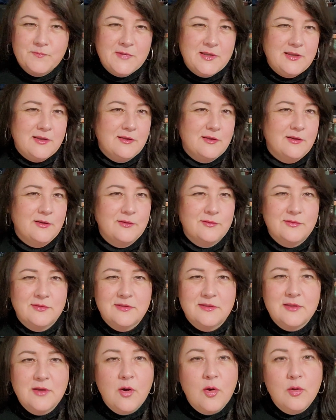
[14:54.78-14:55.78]

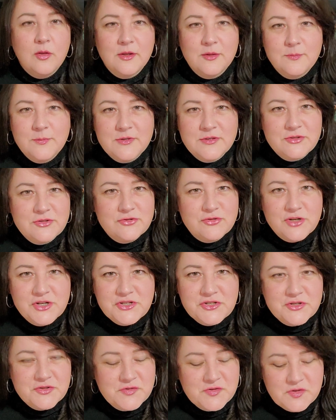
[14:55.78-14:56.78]
the whole
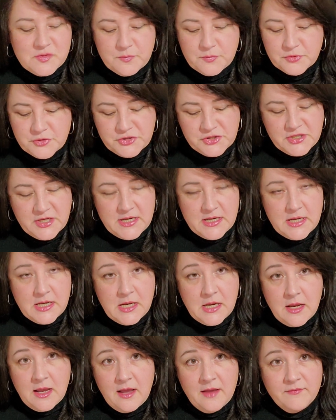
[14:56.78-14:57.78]
administration's super
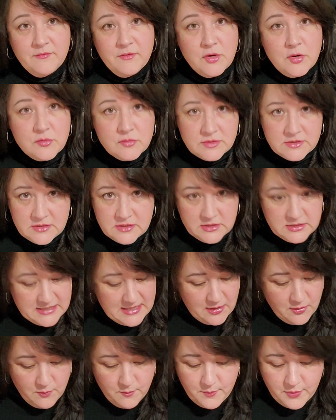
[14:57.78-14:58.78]
shady. I have no
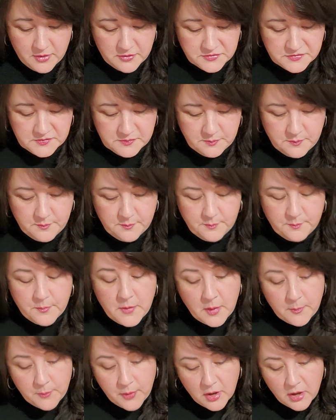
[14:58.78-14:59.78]
doubt Barr's
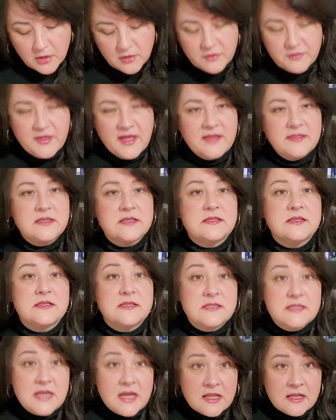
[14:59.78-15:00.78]
a part of that. This is
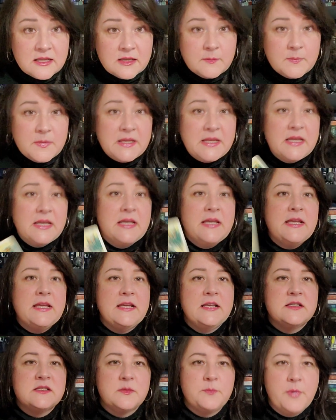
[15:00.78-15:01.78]
telling me
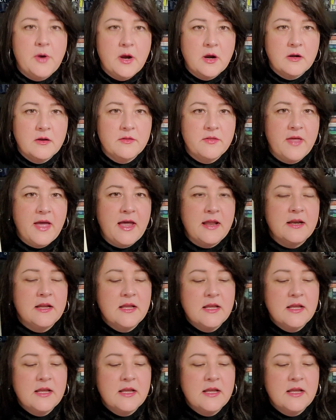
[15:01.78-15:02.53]
he's a part of that.